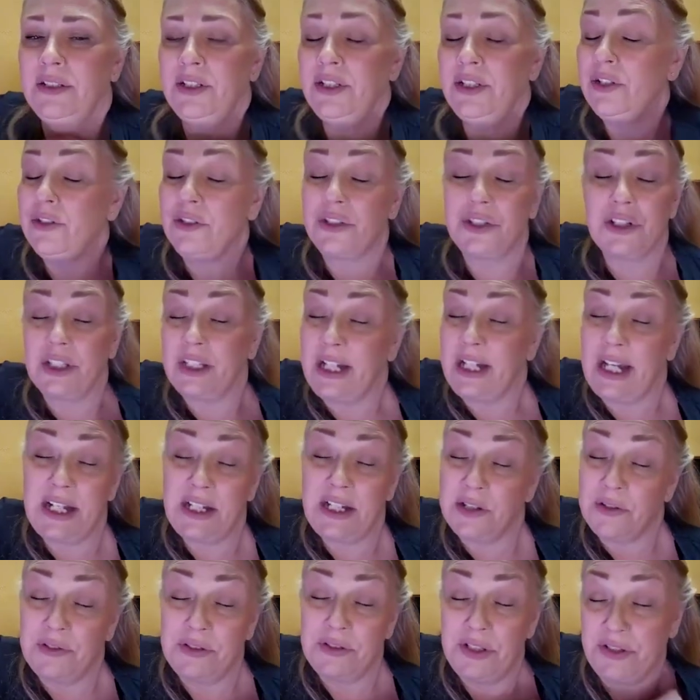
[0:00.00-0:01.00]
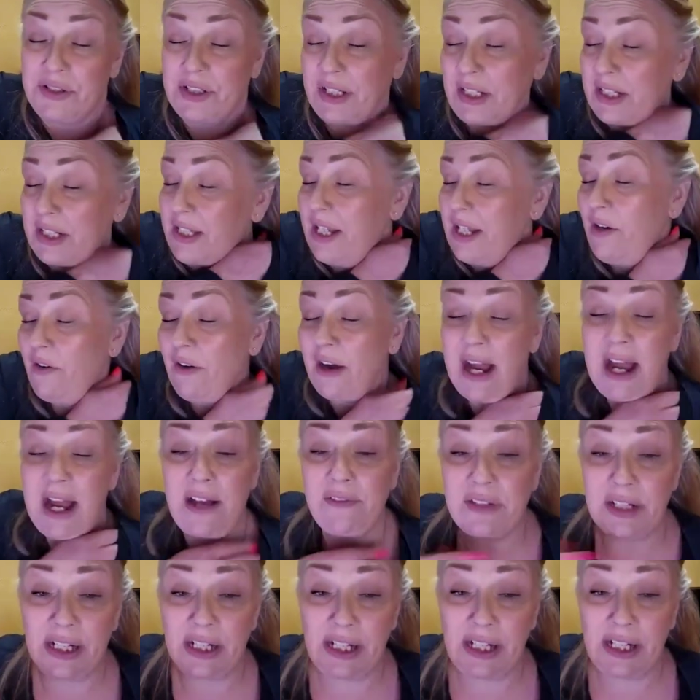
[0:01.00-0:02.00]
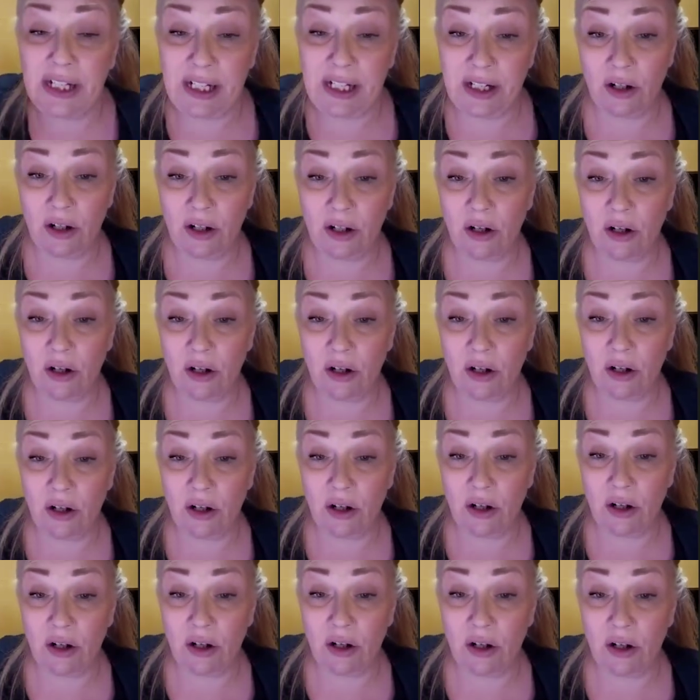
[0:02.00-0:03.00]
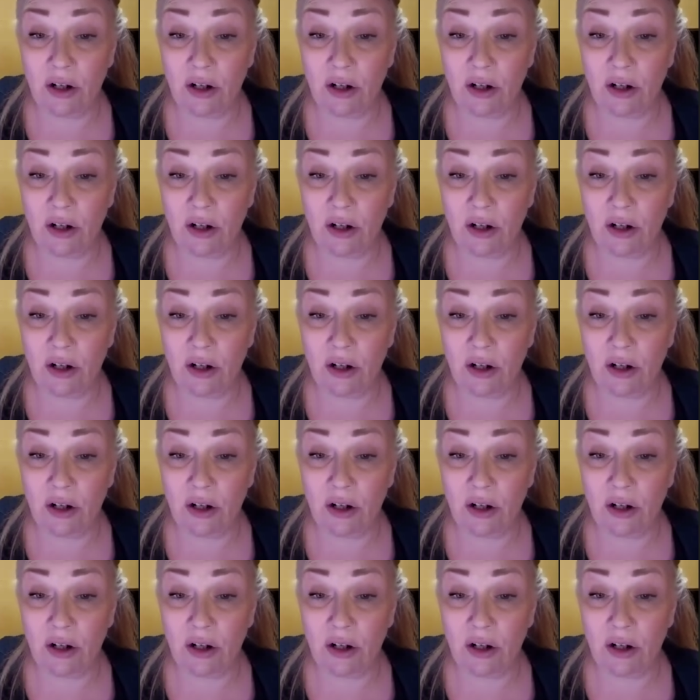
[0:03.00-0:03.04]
Usually I don't use it because I don't have any at home.